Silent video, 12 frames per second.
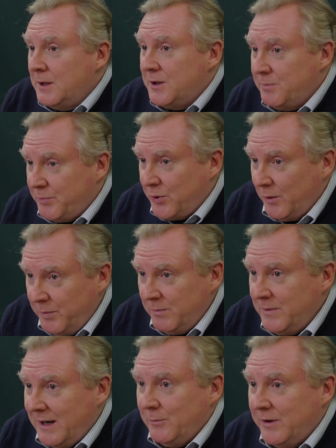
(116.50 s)
The
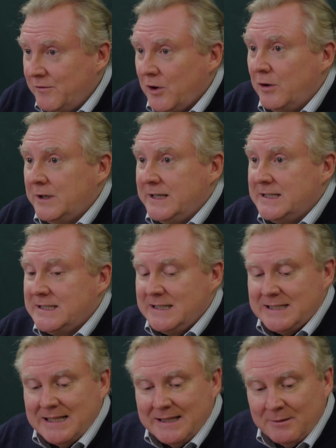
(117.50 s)
problem that we've got
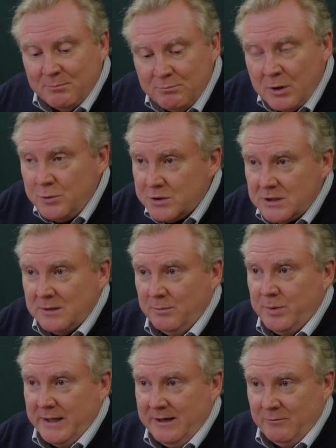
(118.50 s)
is that the most
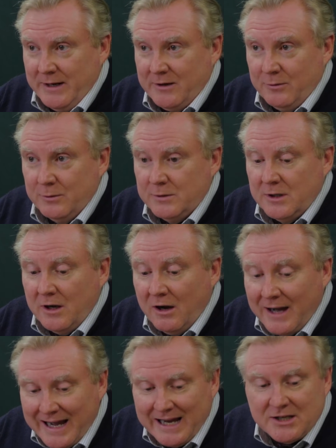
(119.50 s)
complete record
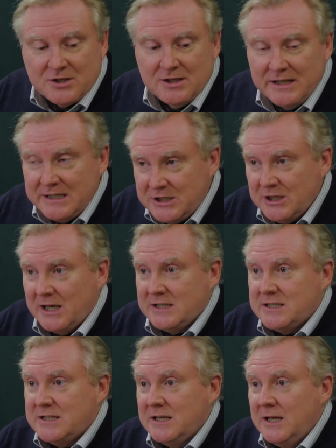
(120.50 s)
are actually
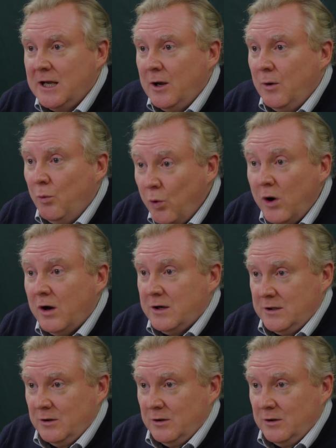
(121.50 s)
just work